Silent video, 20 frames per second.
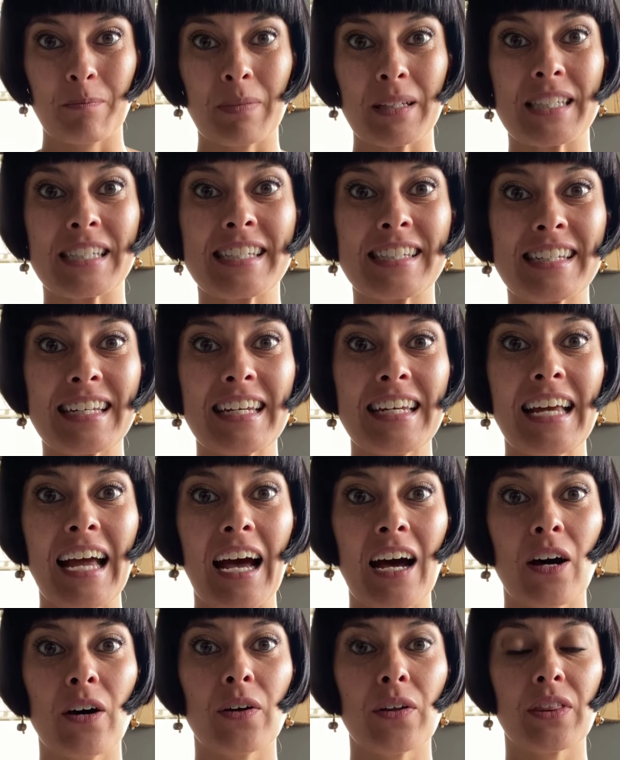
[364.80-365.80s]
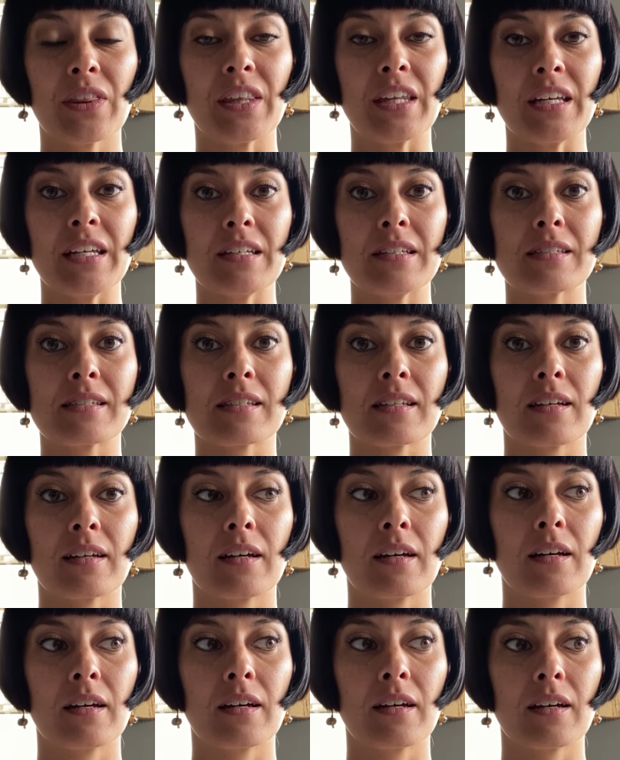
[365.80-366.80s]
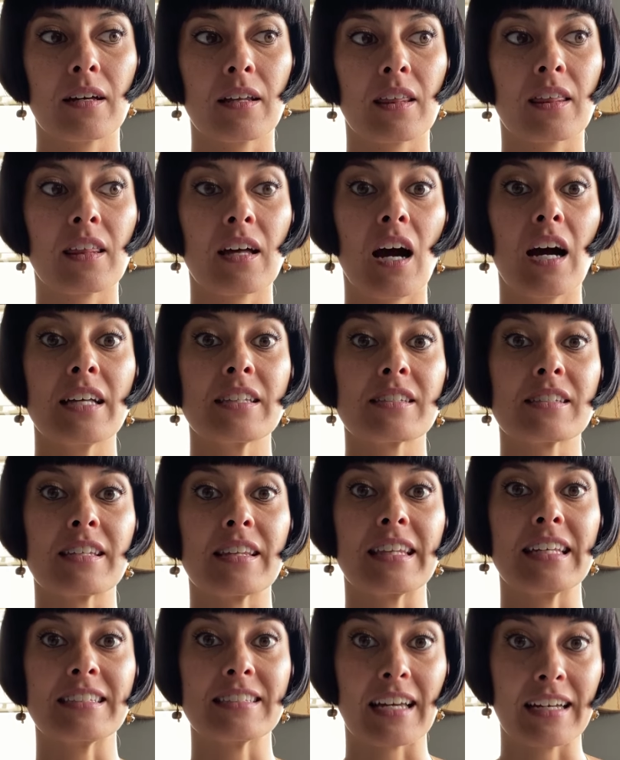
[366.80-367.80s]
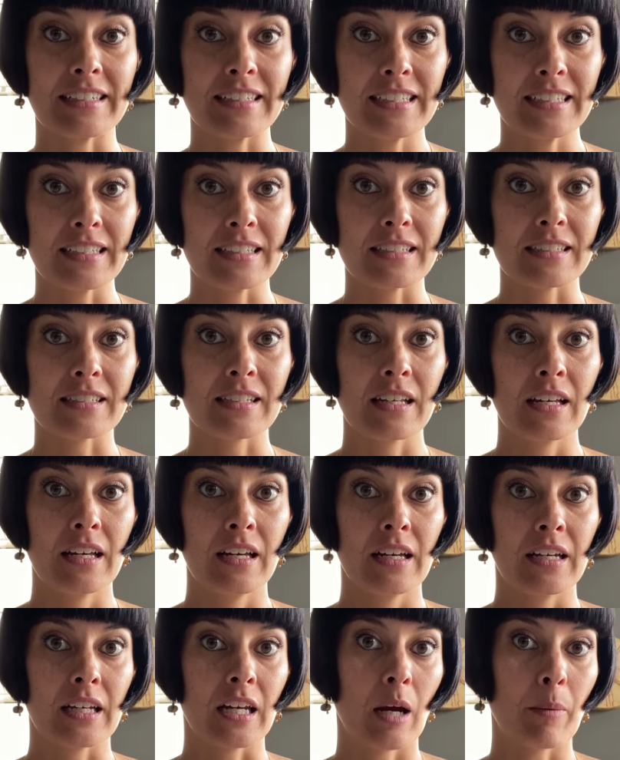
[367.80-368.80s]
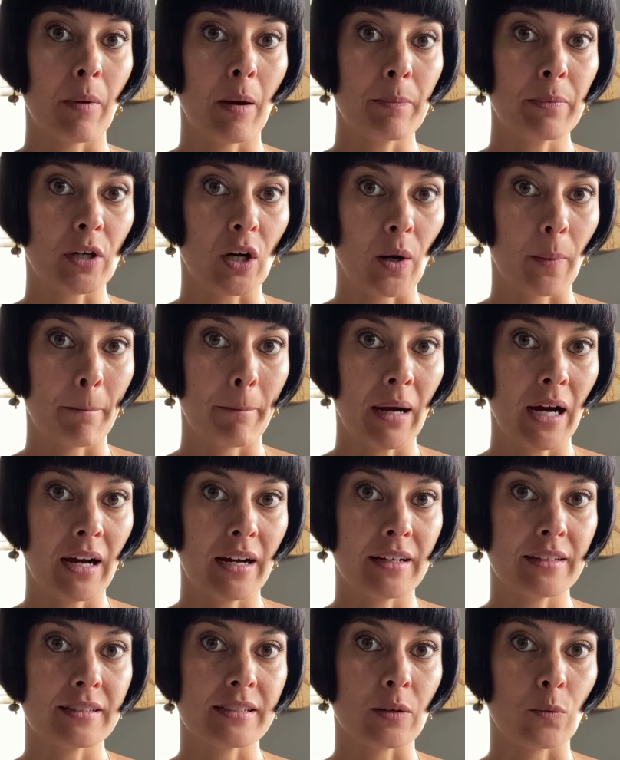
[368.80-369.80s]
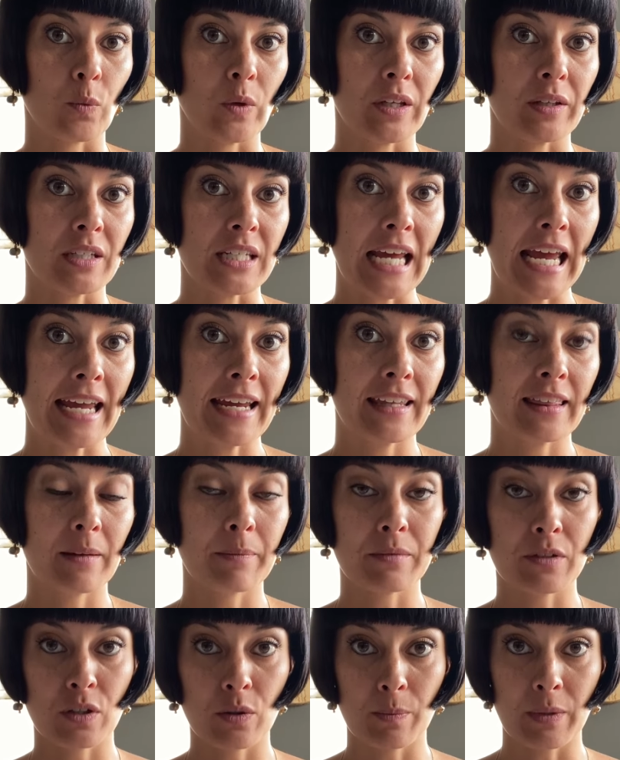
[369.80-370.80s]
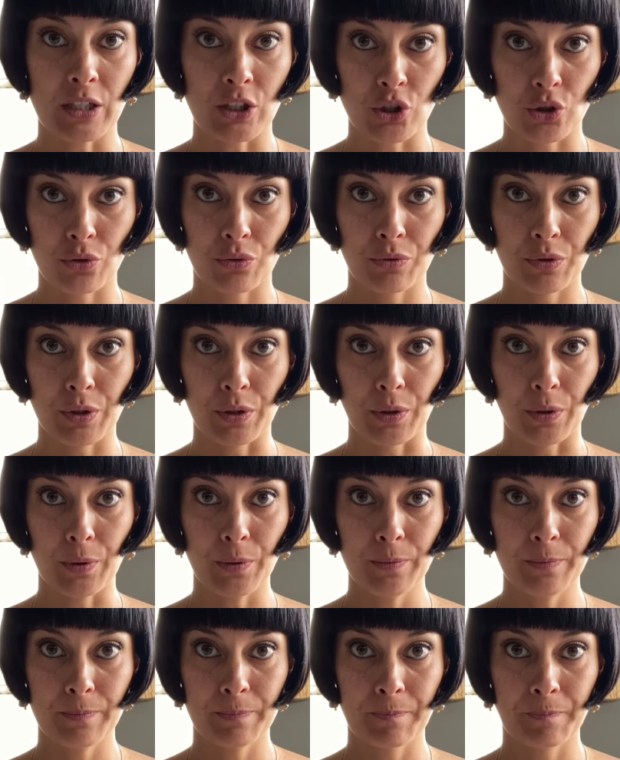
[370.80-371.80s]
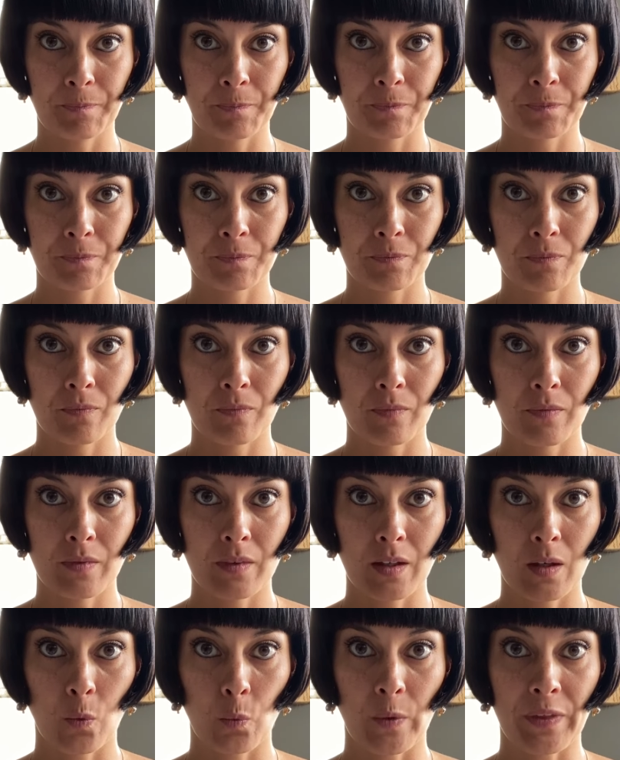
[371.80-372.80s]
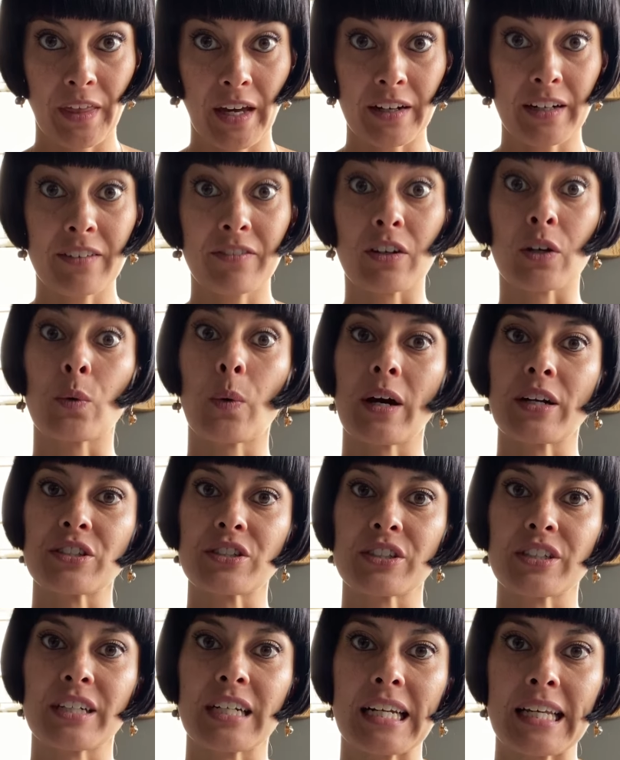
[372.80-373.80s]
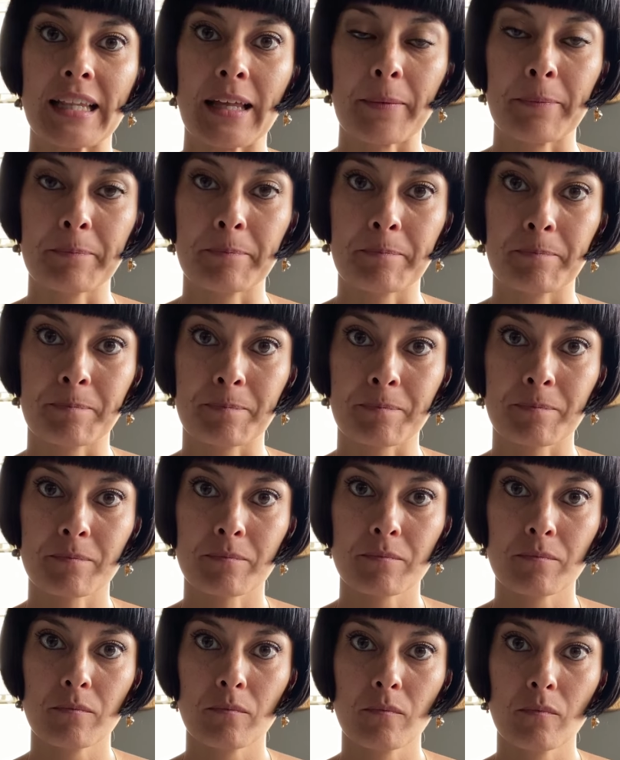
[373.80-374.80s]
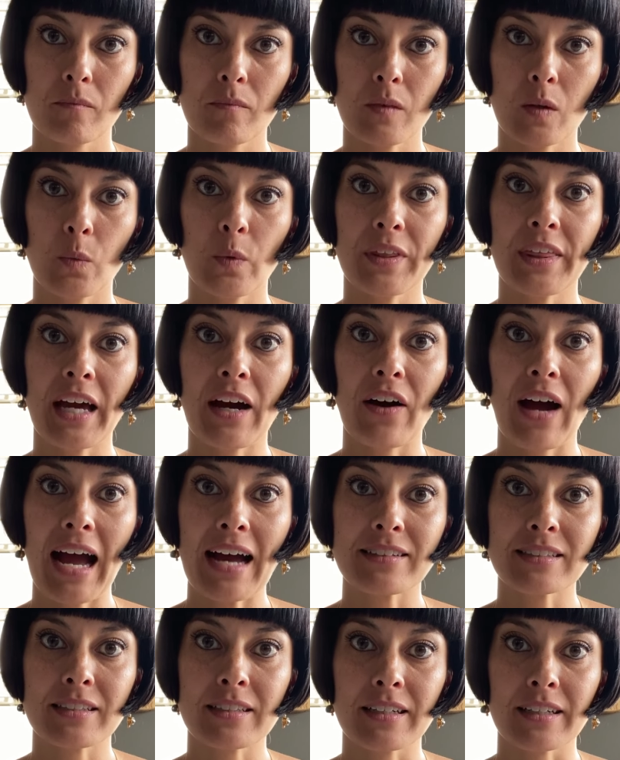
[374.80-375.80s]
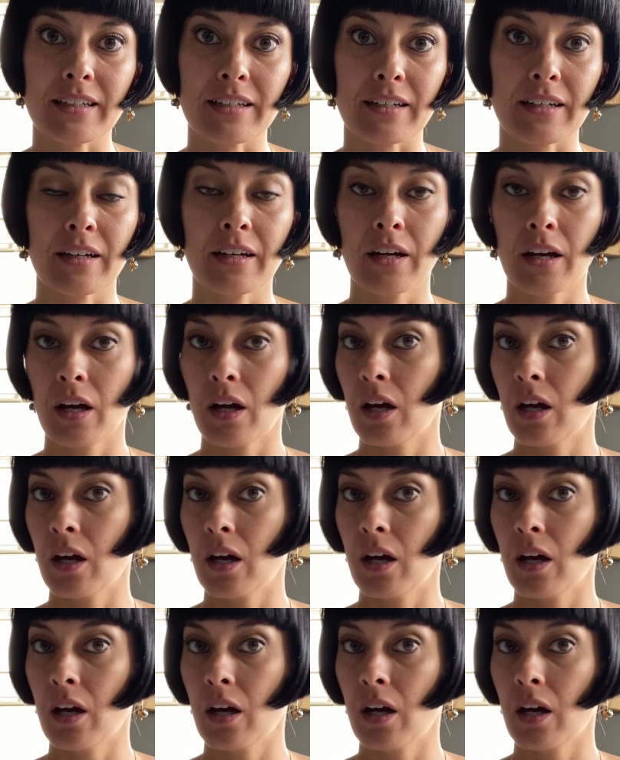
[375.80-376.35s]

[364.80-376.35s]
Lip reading: But see how these thoughts and these ideas come up in our minds and we take them to be true without even questioning them, without asking